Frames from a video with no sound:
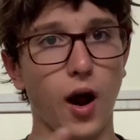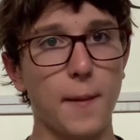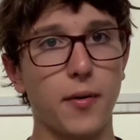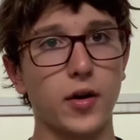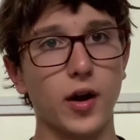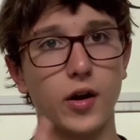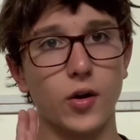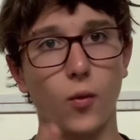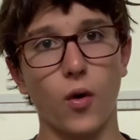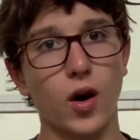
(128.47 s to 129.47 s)
I put it on a
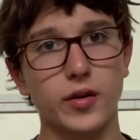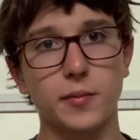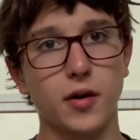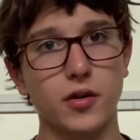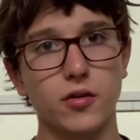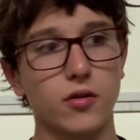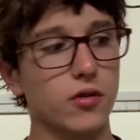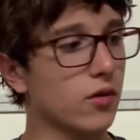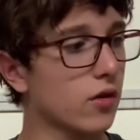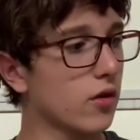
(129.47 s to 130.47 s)
water bottle
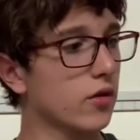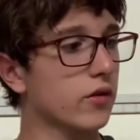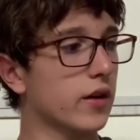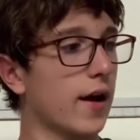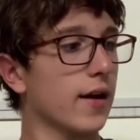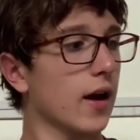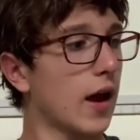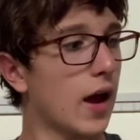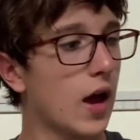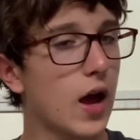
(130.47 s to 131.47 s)
stack,
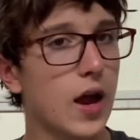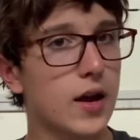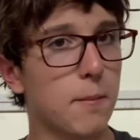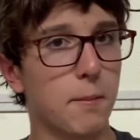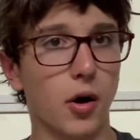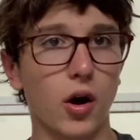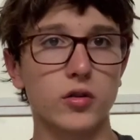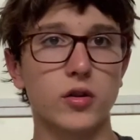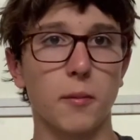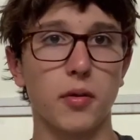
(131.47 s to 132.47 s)
and it
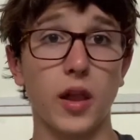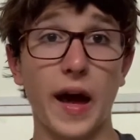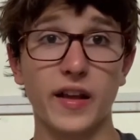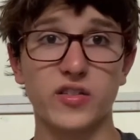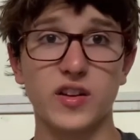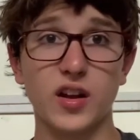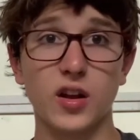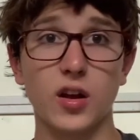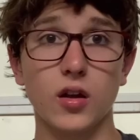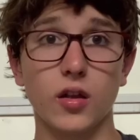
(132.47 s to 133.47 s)
burned the
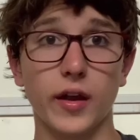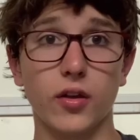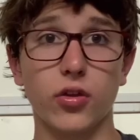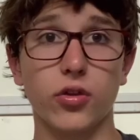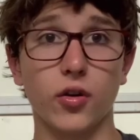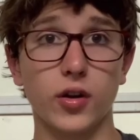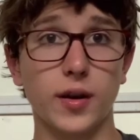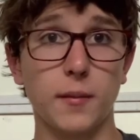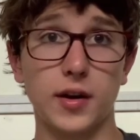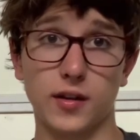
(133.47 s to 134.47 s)
plastic like 30
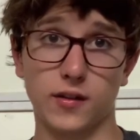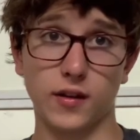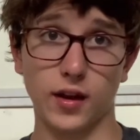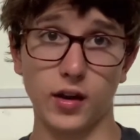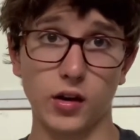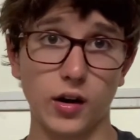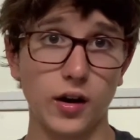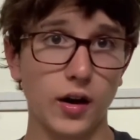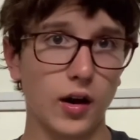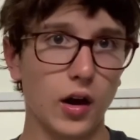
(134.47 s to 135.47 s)
minutes later.
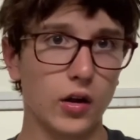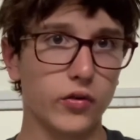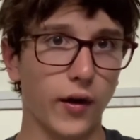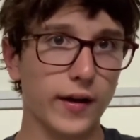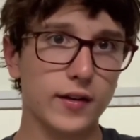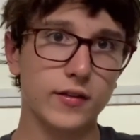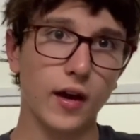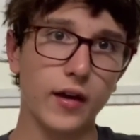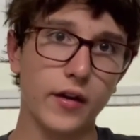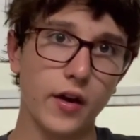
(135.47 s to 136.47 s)
So I
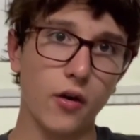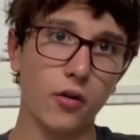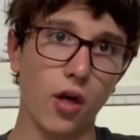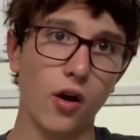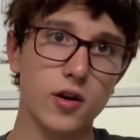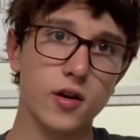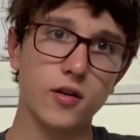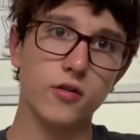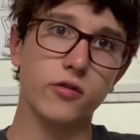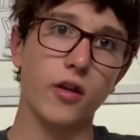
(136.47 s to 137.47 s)
decided no longer
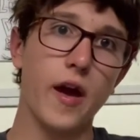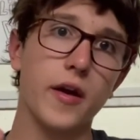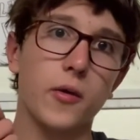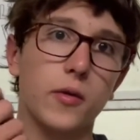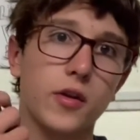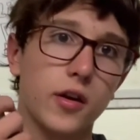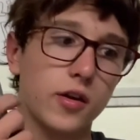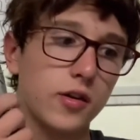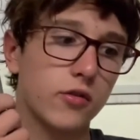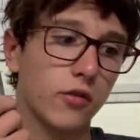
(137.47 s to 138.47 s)
use the lighter, and we're going to
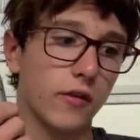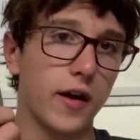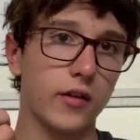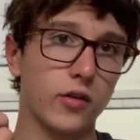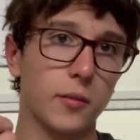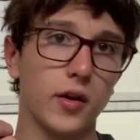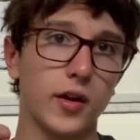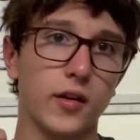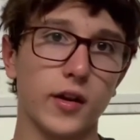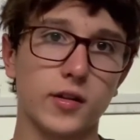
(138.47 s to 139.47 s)
use a razor blade
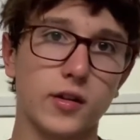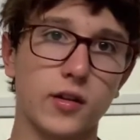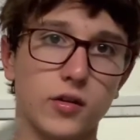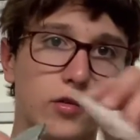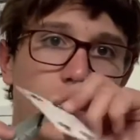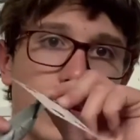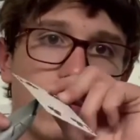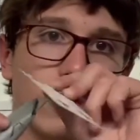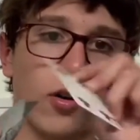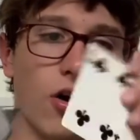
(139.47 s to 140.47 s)
like to inject
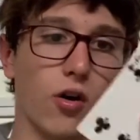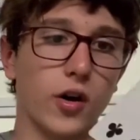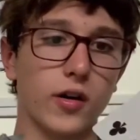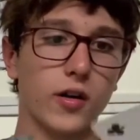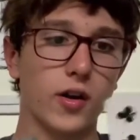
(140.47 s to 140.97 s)
the card.